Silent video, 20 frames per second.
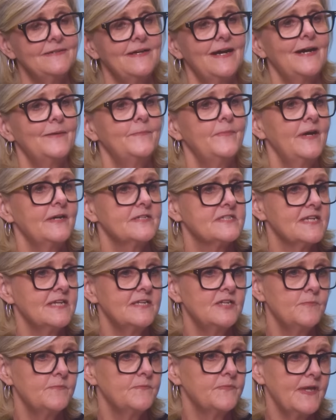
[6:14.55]
a
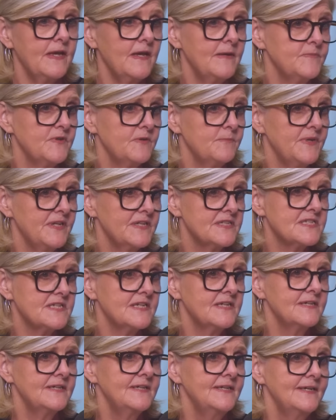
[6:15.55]
senior cabinet
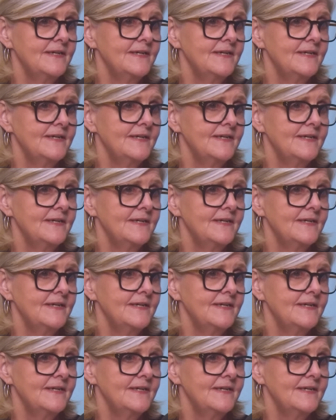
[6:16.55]
minister,